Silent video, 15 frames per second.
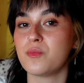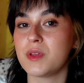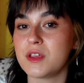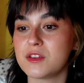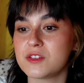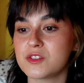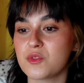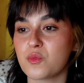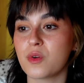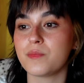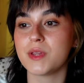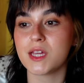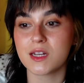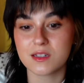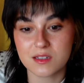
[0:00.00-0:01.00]
Beast
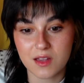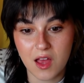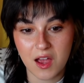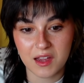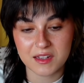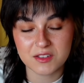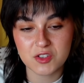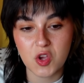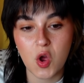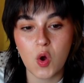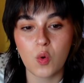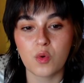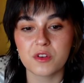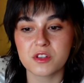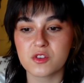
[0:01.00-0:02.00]
repeat his lines,
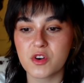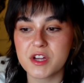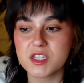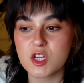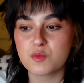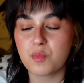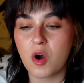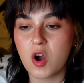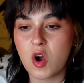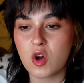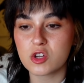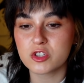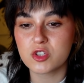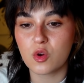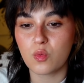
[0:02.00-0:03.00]
or the craziest part
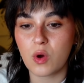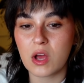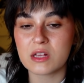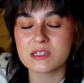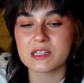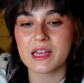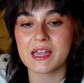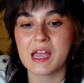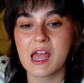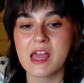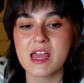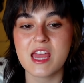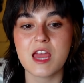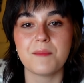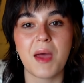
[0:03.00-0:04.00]
also was like
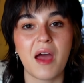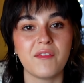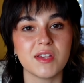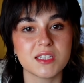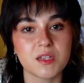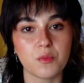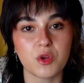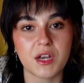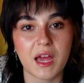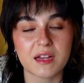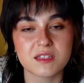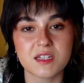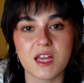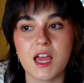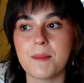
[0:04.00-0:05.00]
him having someone
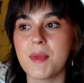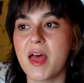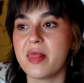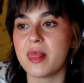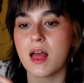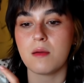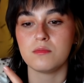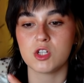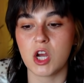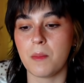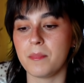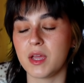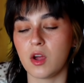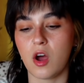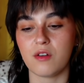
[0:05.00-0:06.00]
next to him and them
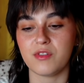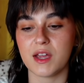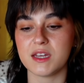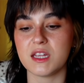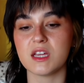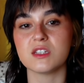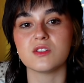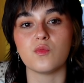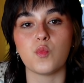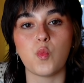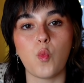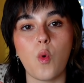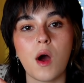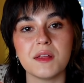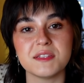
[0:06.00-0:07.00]
jumping off ideas of
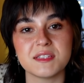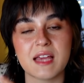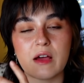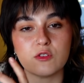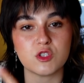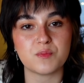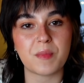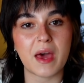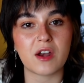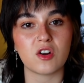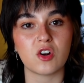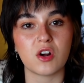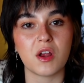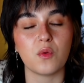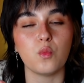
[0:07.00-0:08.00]
what sounds
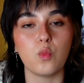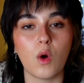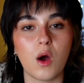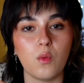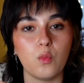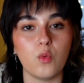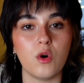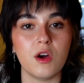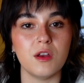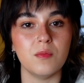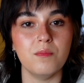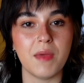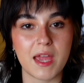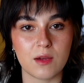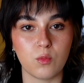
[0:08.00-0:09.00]
better and what would
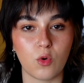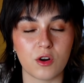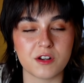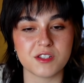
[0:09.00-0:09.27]
make more